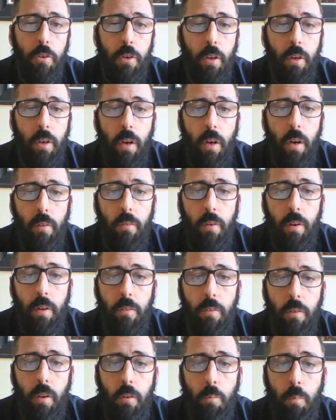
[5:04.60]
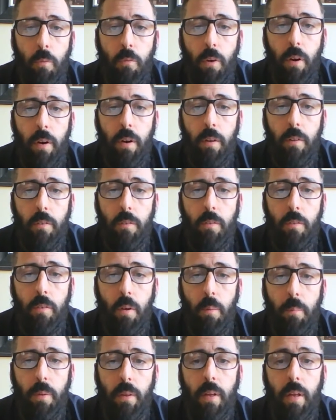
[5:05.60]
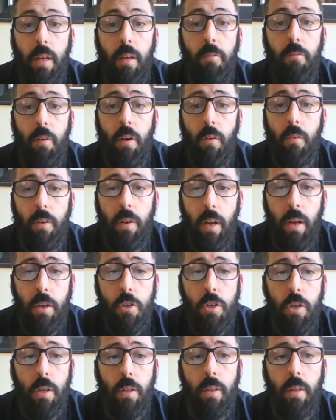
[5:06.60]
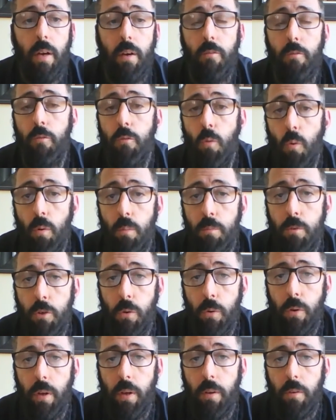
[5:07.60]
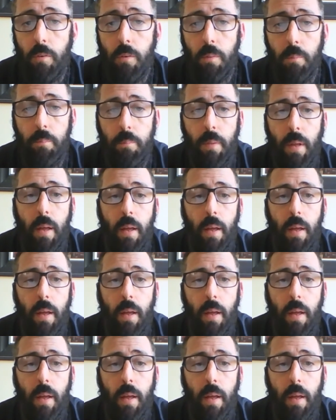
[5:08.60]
in covenants has provided some of the key foundation that formed Judaism,